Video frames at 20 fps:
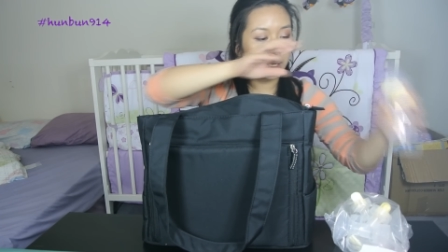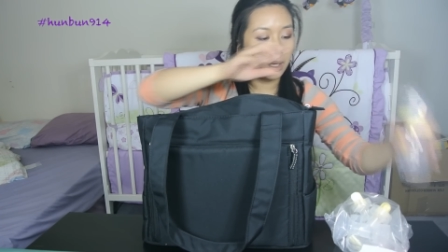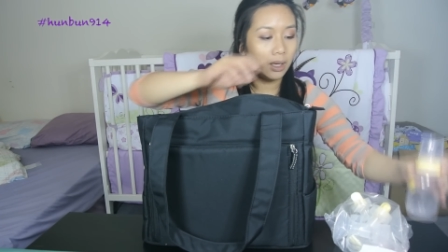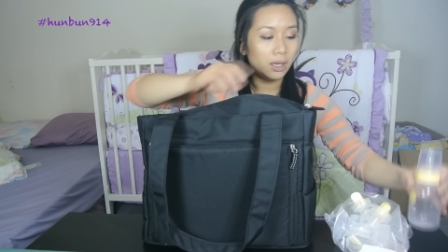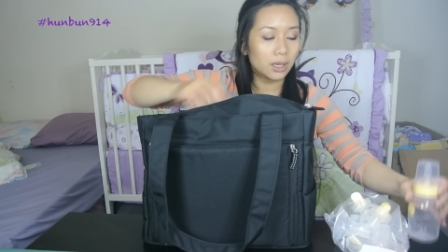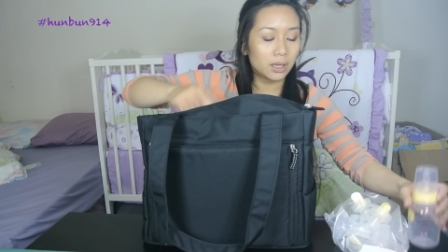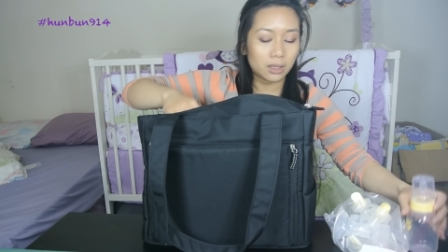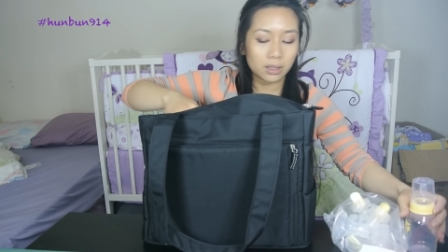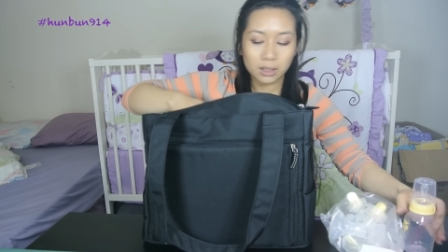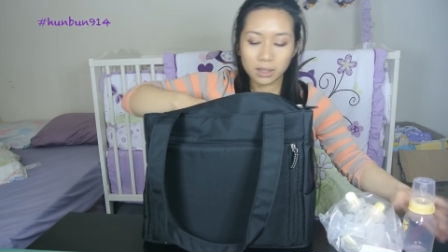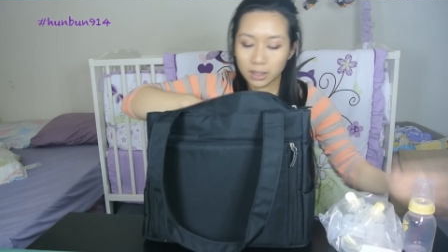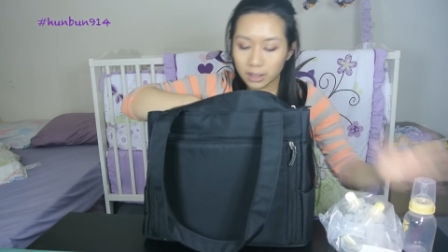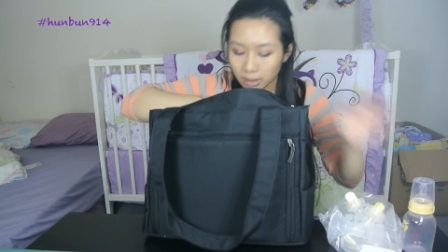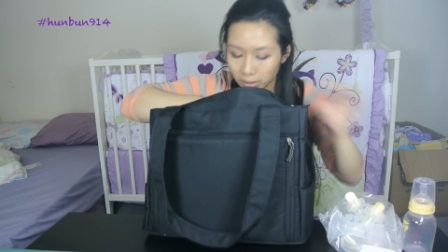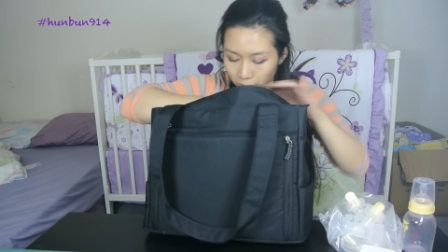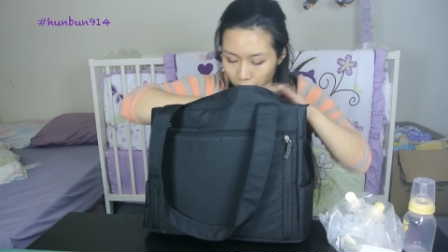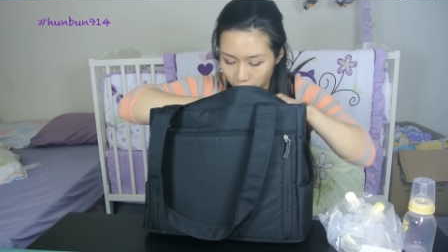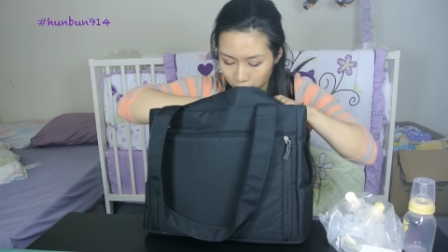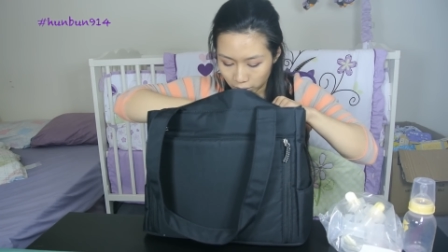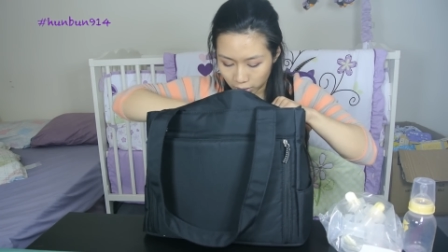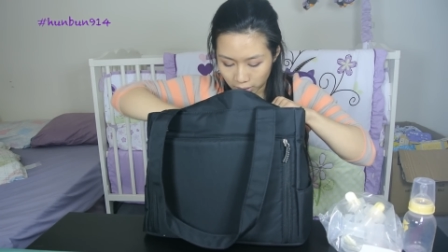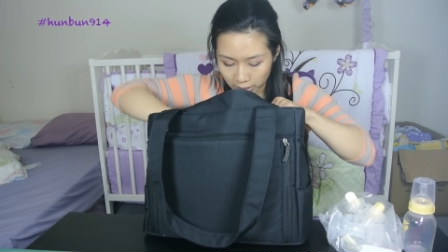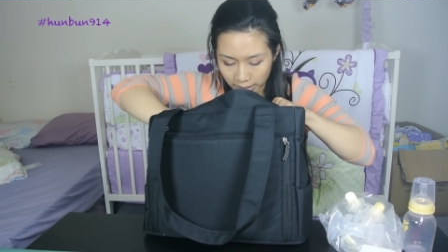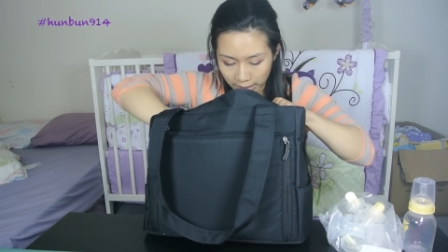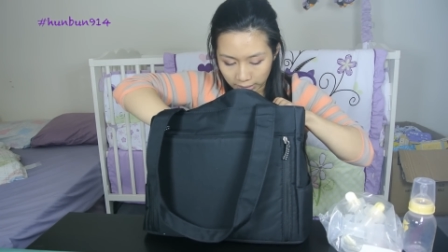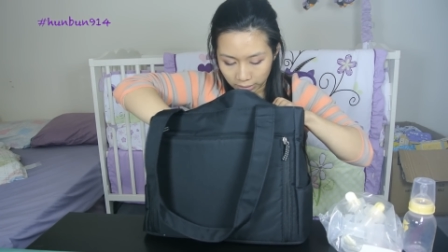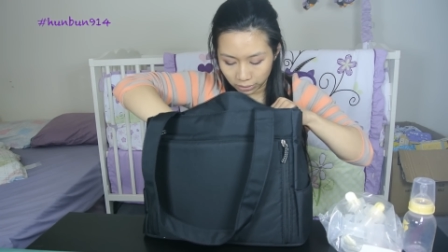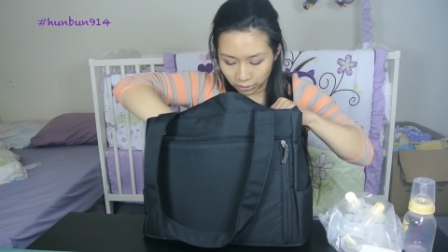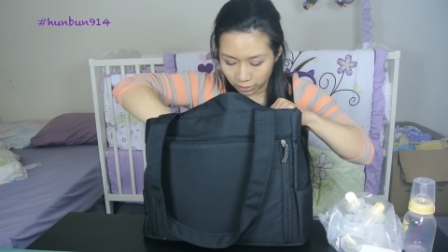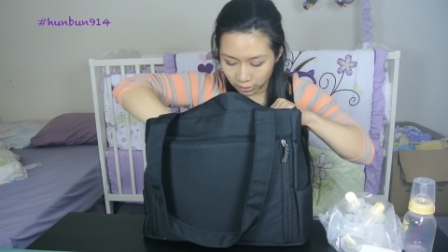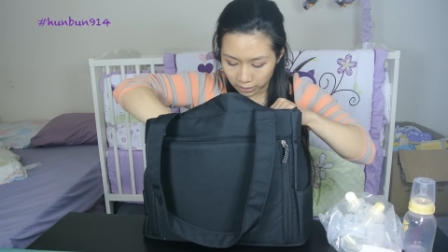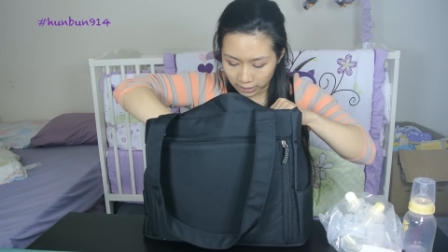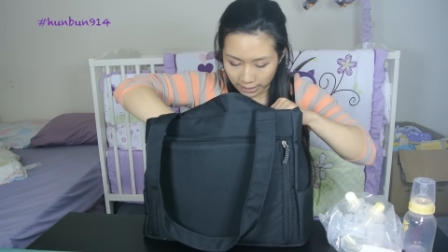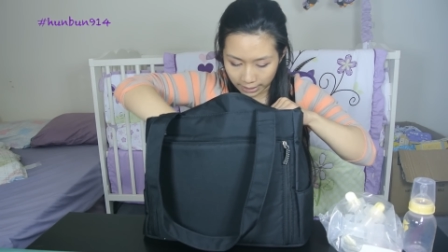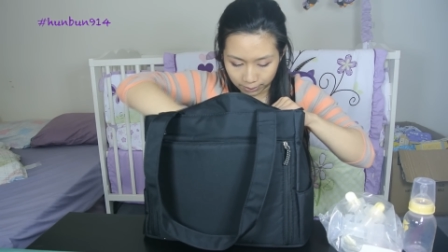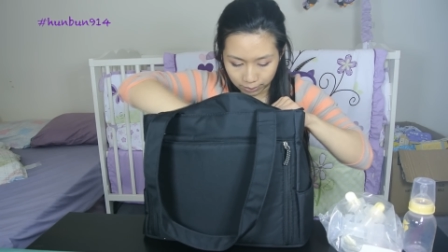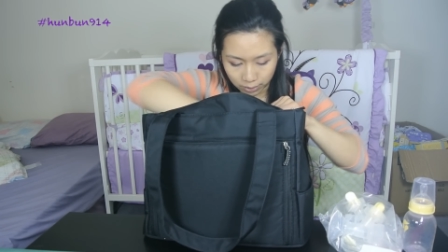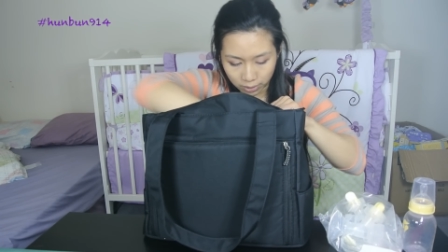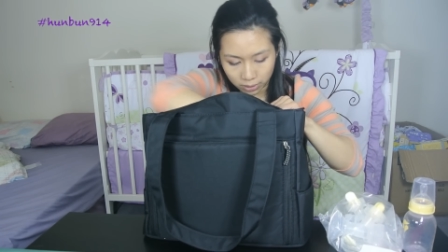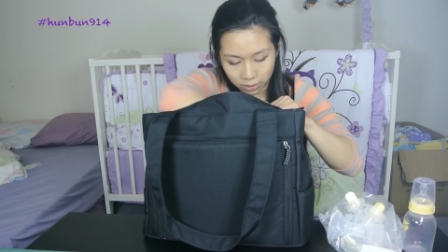And then where's the other
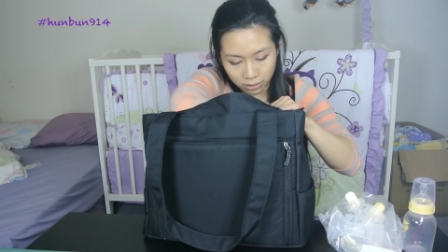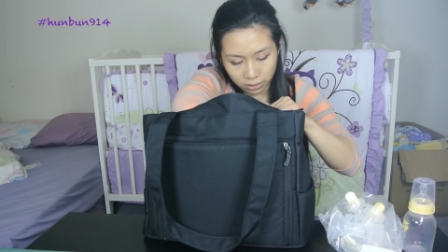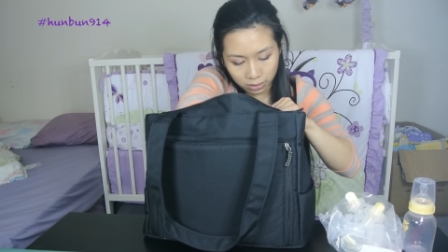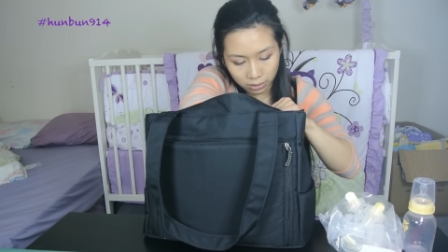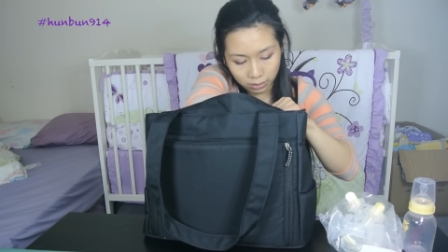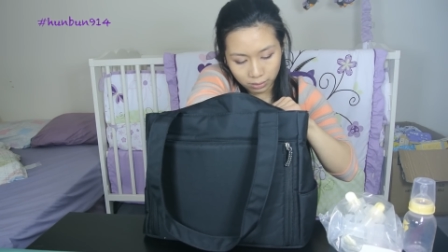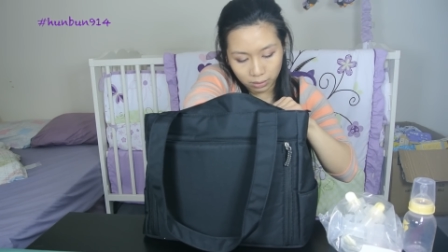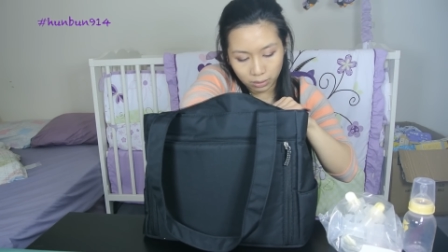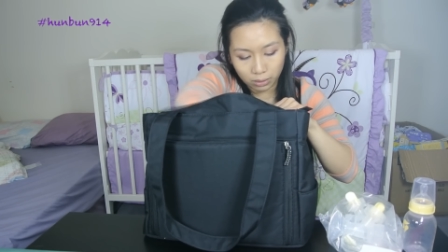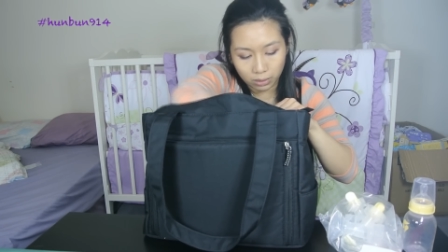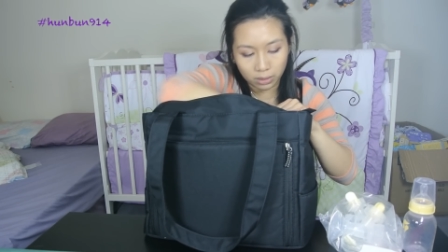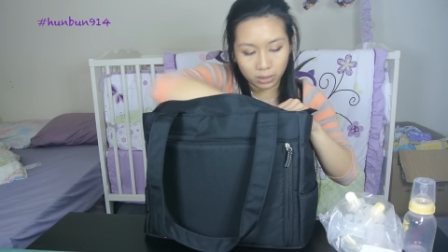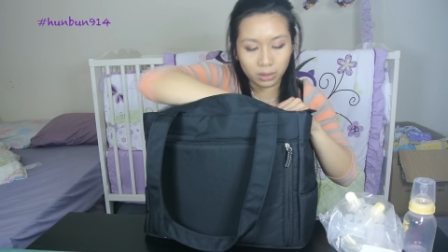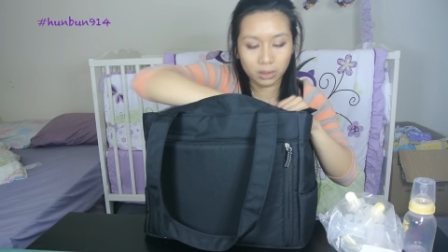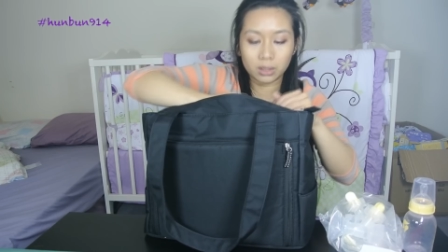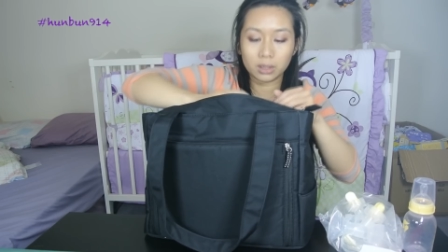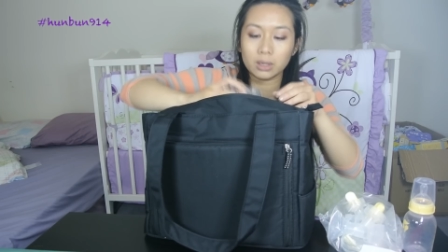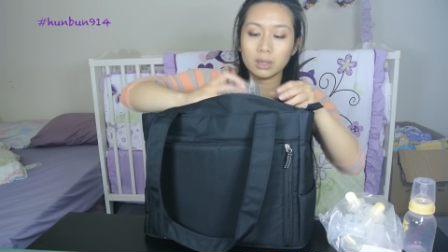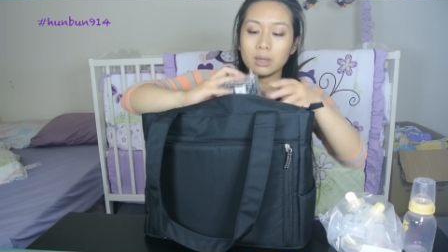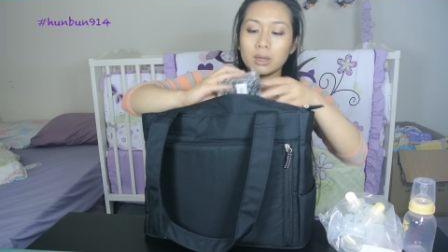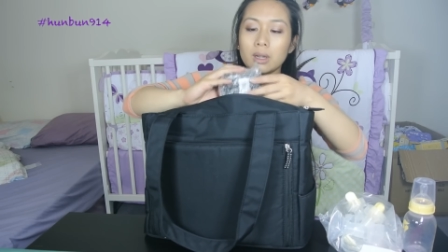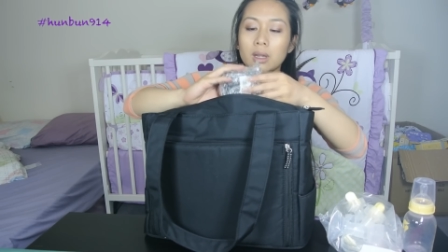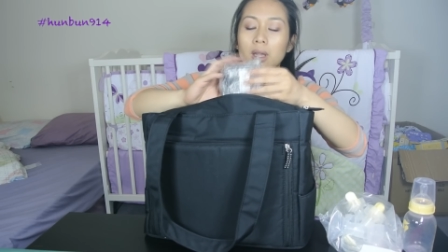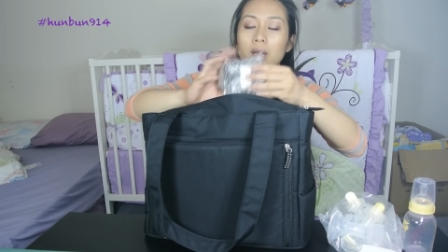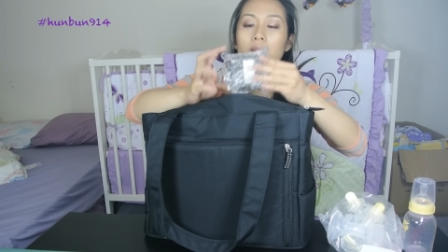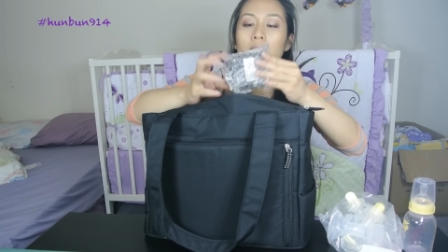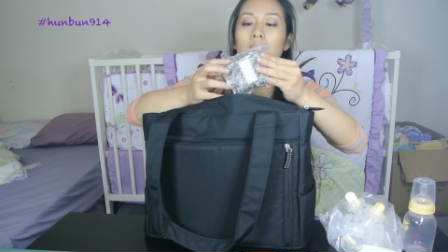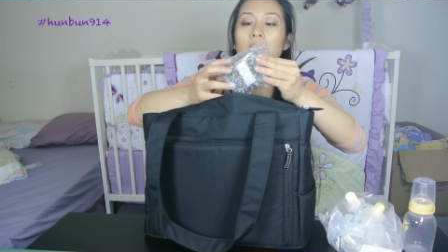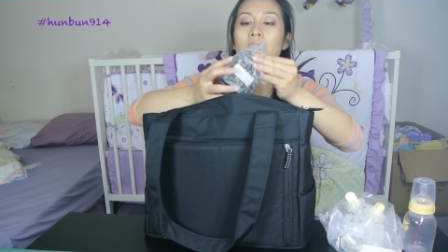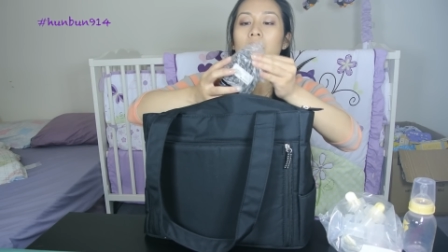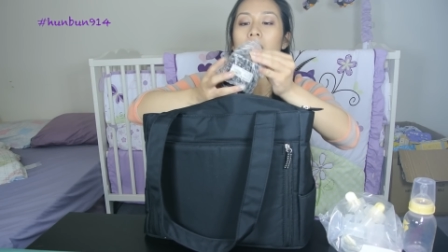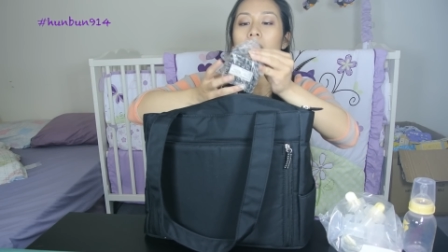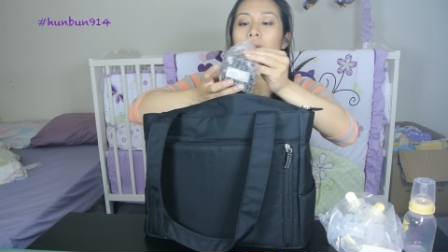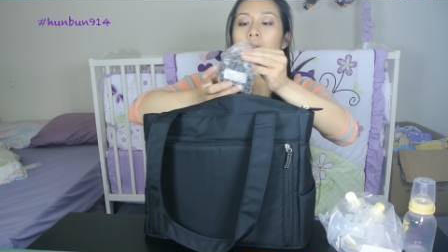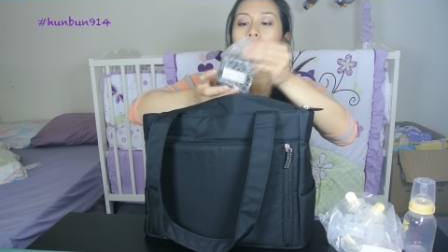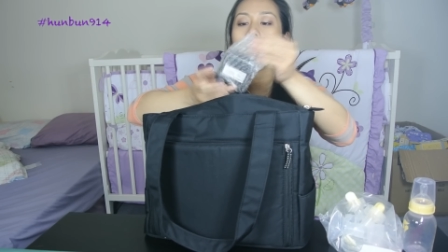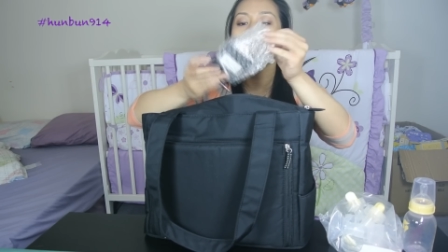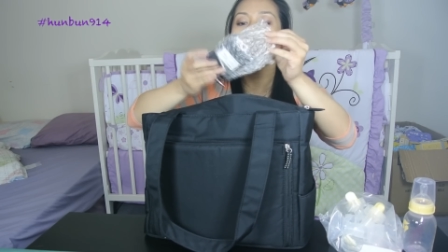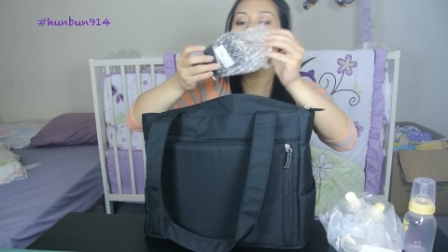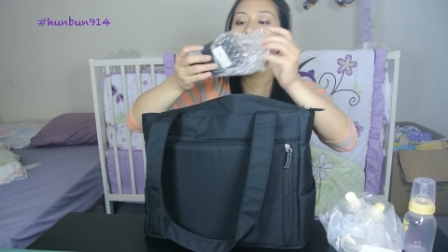adapter or
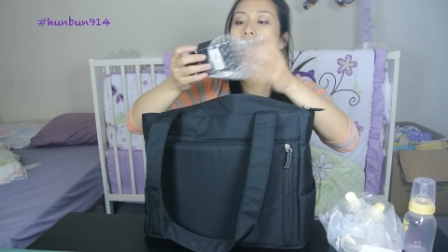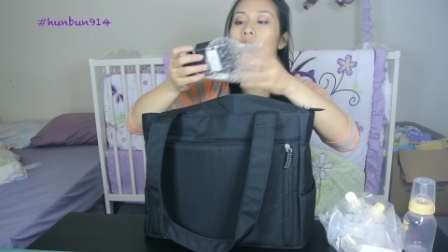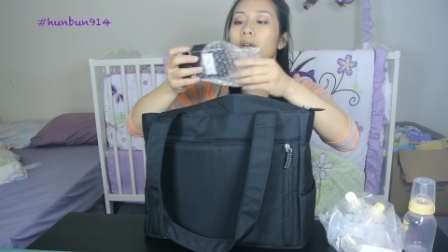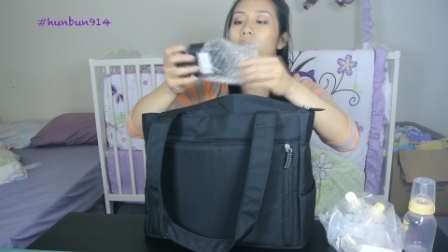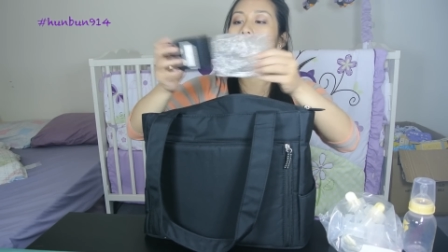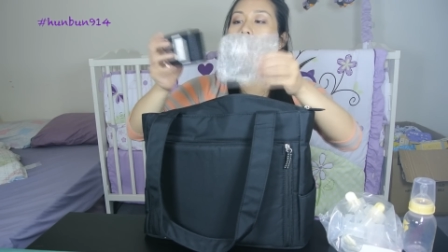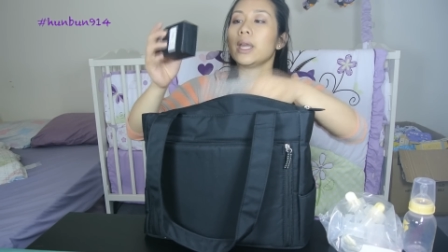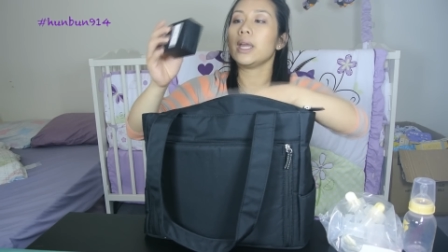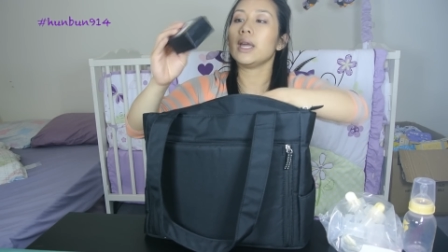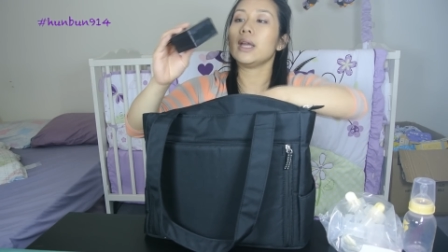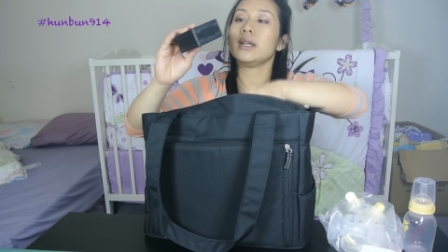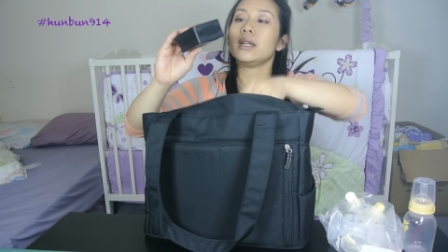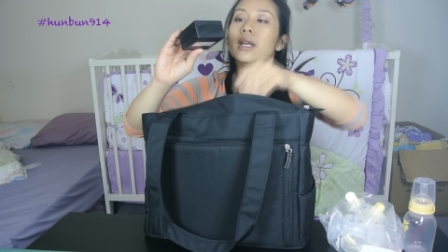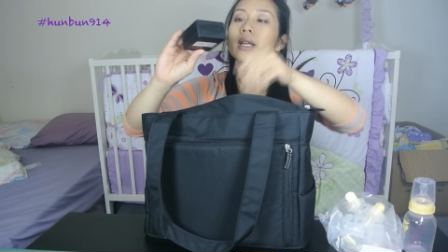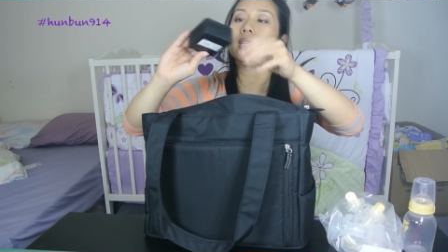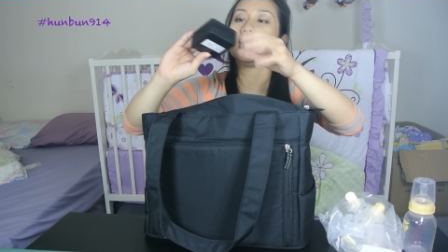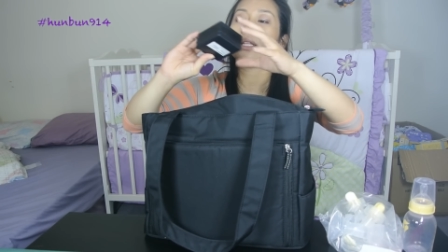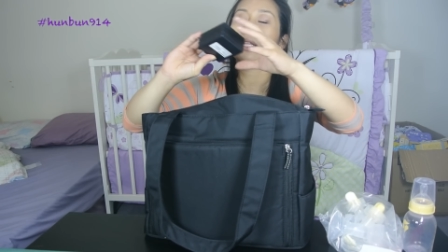okay and then